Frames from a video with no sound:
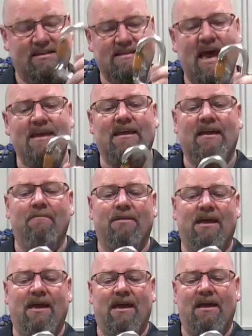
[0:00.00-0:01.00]
hanging up
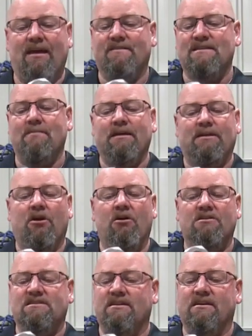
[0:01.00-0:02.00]
there. If something
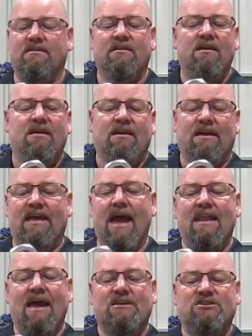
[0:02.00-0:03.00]
knocks it, it
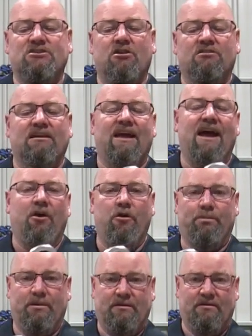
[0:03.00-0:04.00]
can actually knock the gate
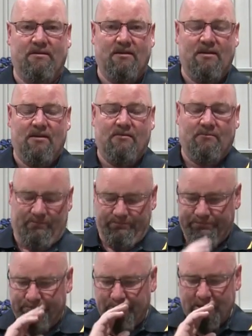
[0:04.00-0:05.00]
open.
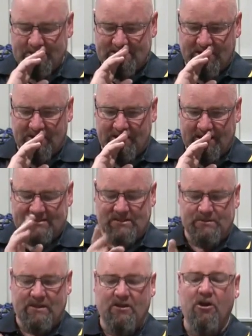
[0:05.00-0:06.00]
So
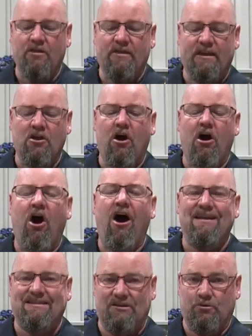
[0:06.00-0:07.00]
they're not
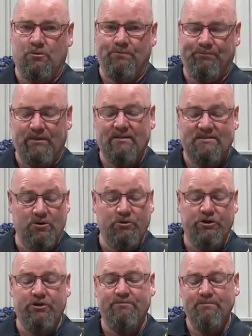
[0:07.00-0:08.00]
ideal. Still
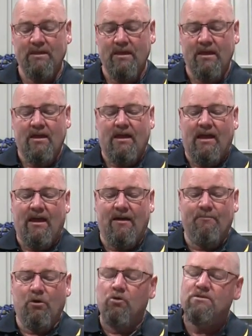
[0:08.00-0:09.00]
good.
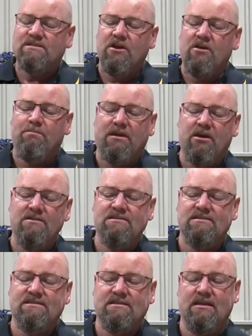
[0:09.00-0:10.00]
Also,
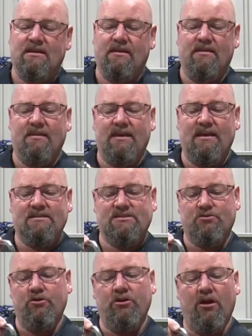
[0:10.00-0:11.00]
because the
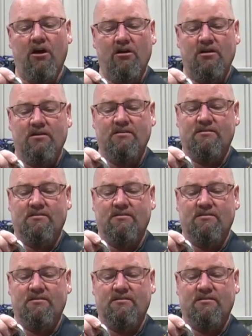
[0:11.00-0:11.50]
screw lock,